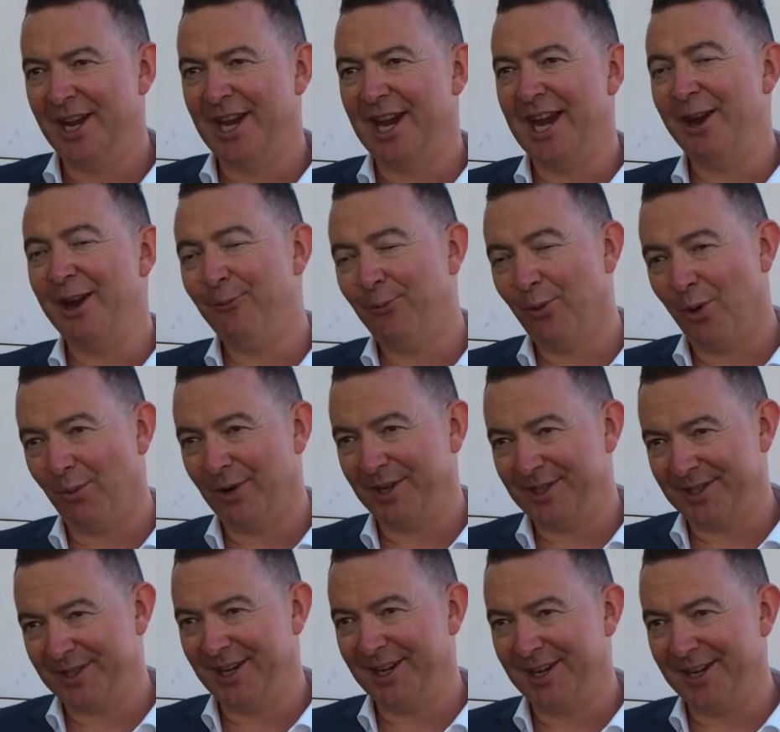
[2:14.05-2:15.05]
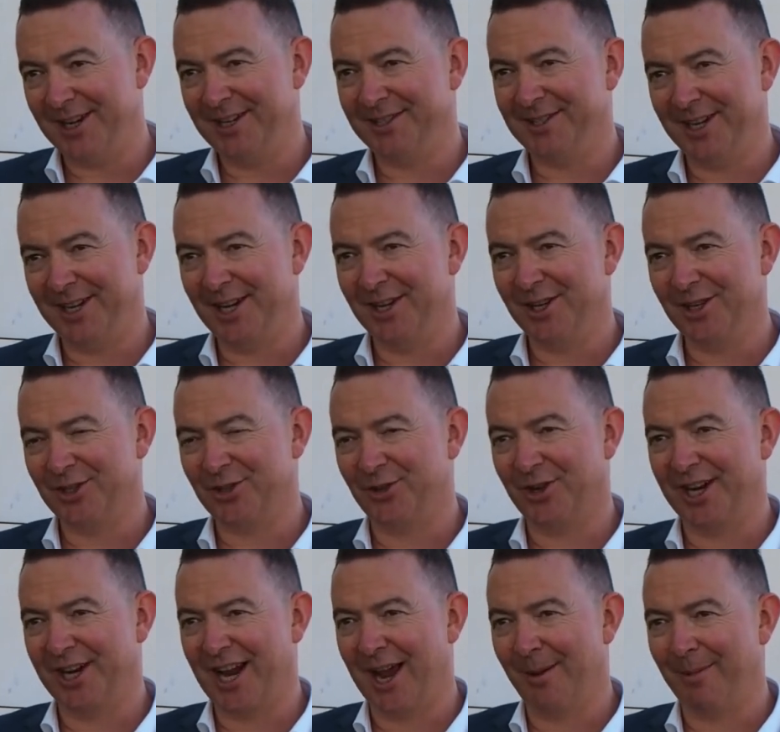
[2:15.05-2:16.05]
If what we see is the
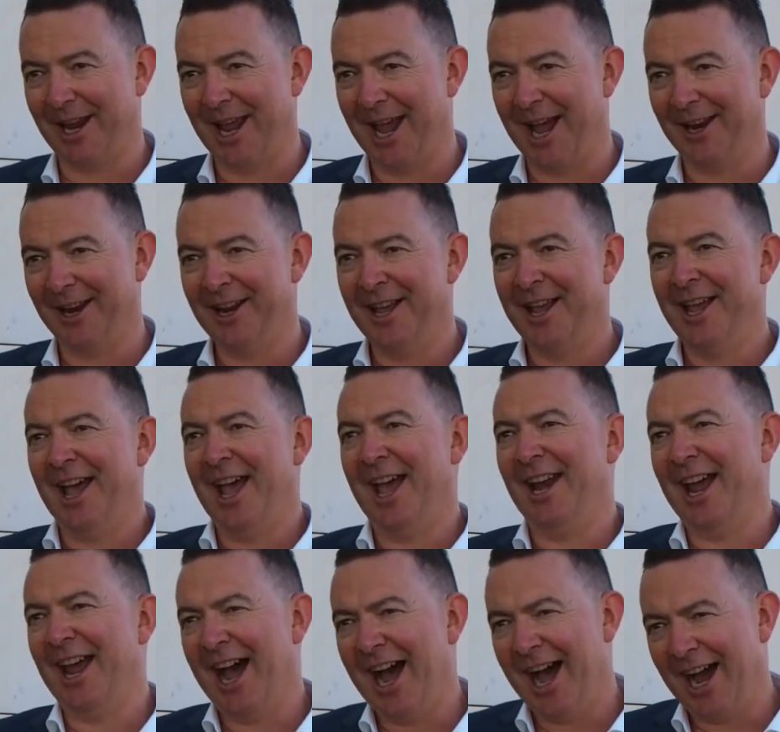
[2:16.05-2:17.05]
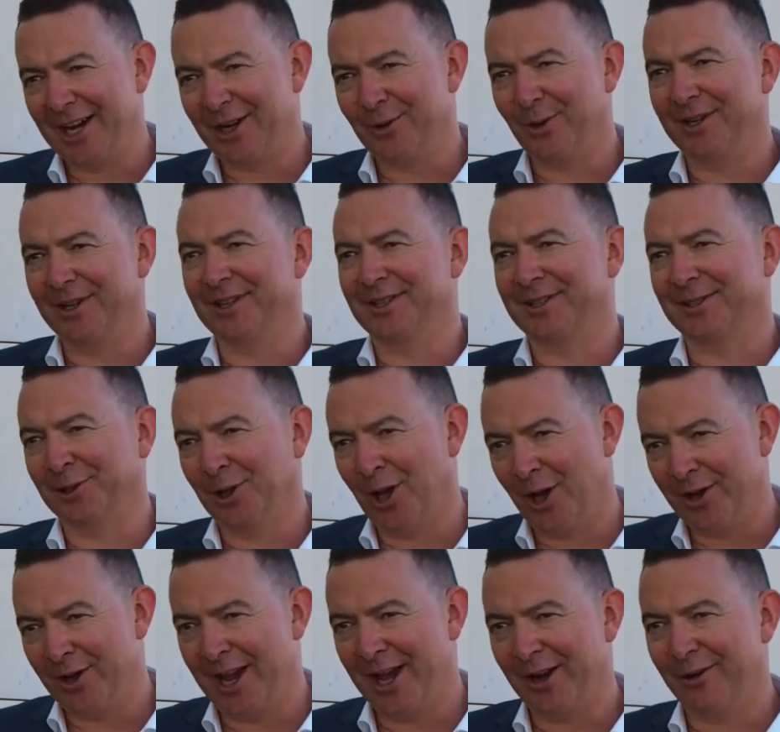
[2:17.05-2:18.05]
industry coming out and arguing to slow
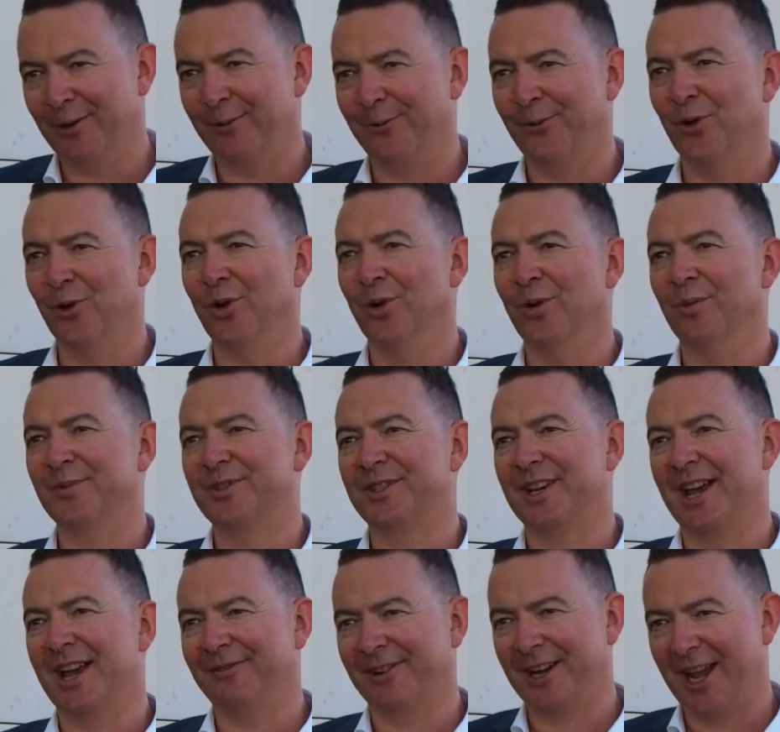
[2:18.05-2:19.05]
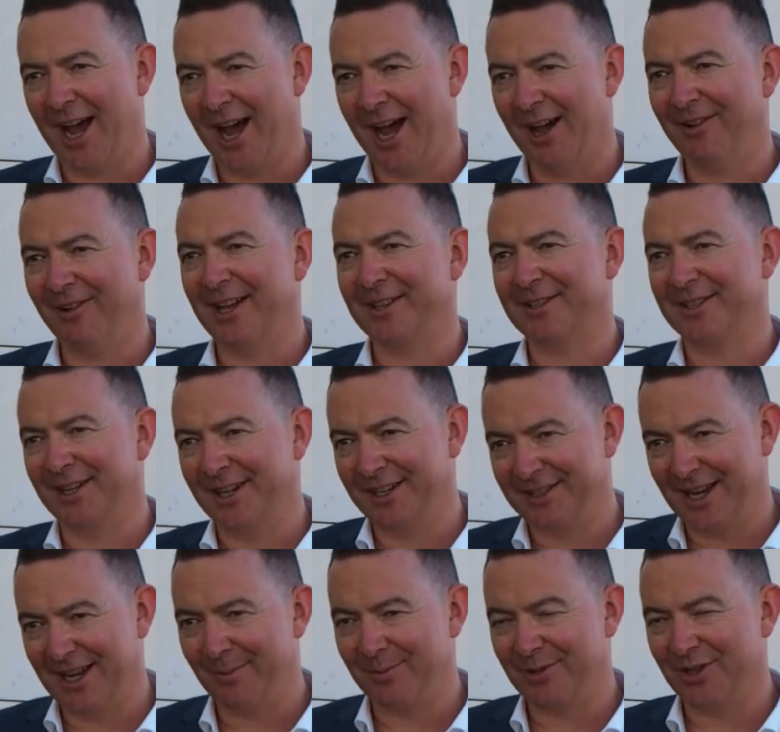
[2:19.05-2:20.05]
down reforms, to have carve-outs and
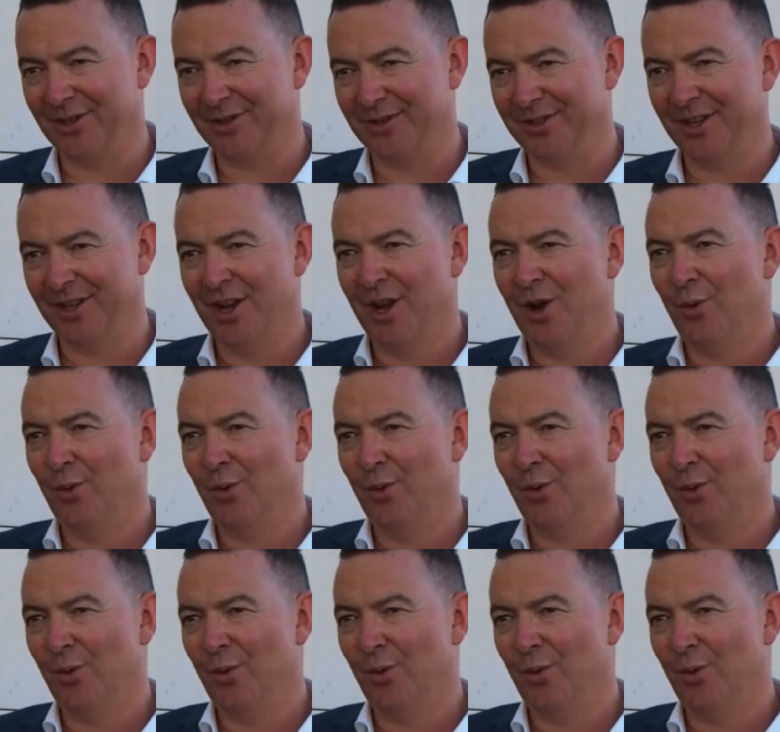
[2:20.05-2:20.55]
exemptions,